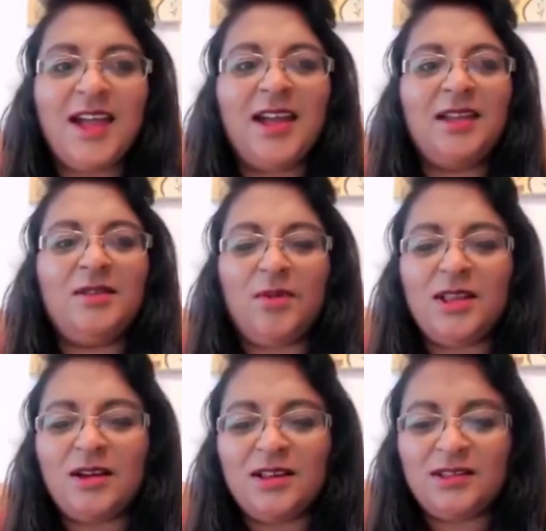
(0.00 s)
And
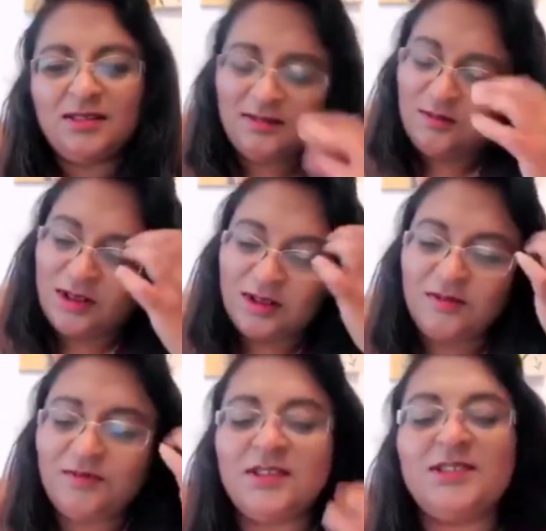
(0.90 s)
when
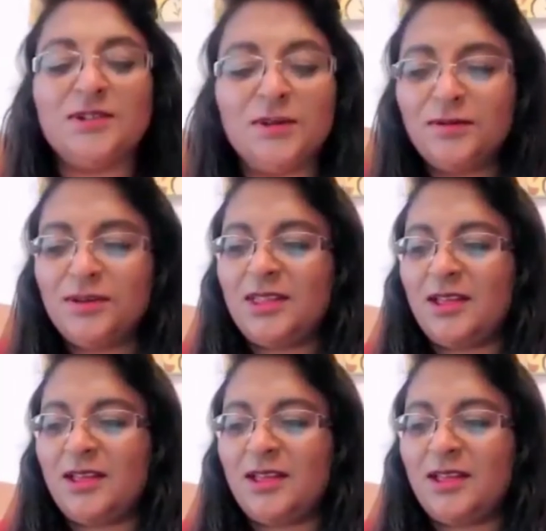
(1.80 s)
I've discovered